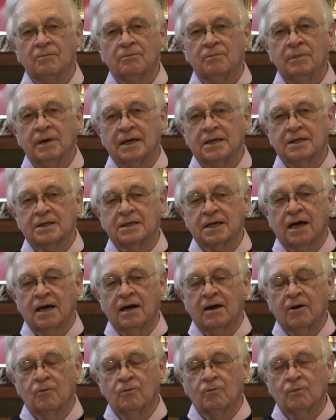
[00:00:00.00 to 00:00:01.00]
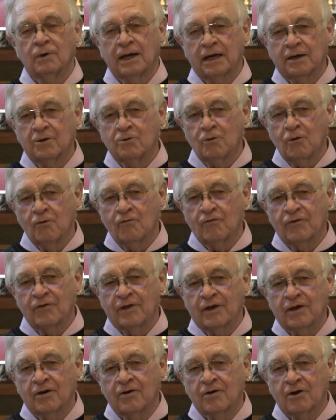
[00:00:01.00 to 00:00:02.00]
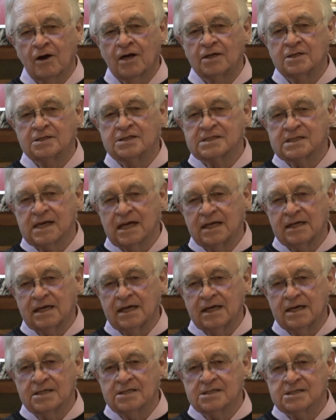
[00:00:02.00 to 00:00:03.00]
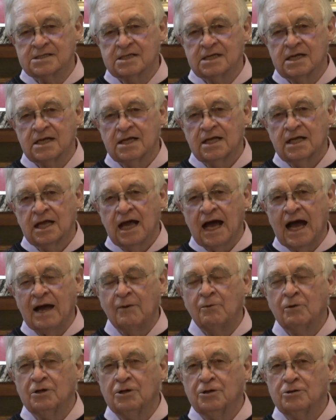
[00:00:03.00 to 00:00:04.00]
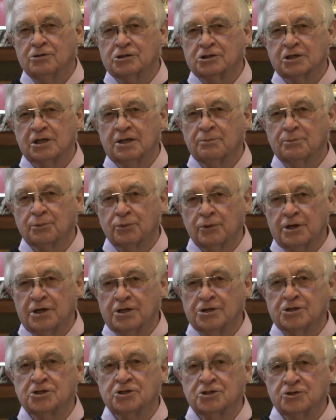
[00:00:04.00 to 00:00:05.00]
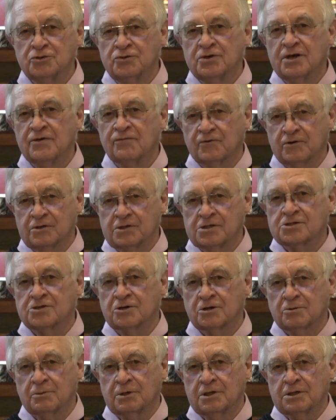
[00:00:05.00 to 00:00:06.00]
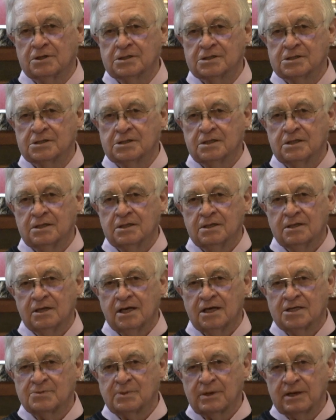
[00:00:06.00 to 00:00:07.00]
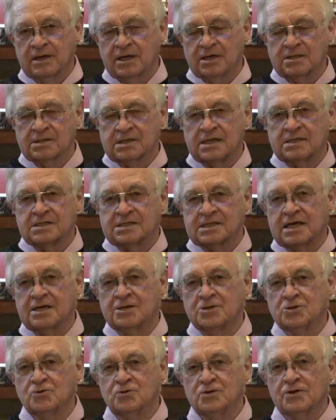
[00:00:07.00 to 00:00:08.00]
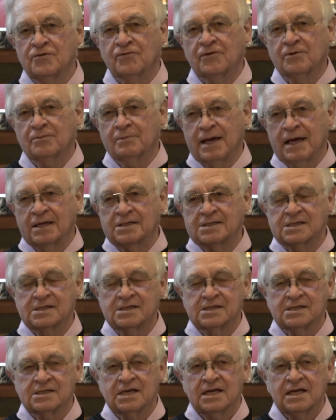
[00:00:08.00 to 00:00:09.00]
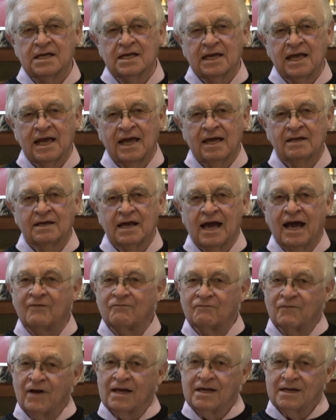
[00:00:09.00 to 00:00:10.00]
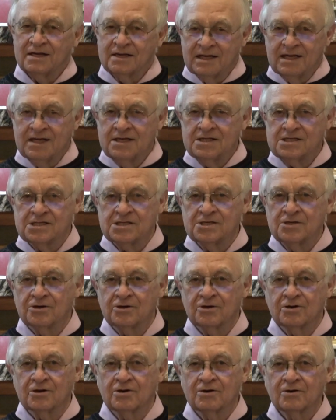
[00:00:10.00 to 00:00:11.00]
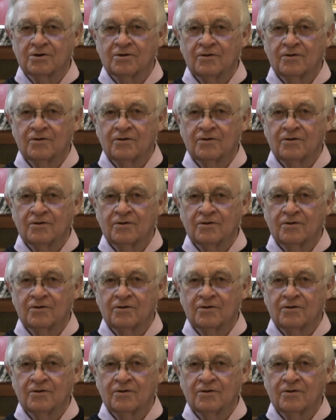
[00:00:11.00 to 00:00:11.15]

But uh, when I go over there on Sundays, I will usually preach two different sermons is because I say two different masses, and I find it easier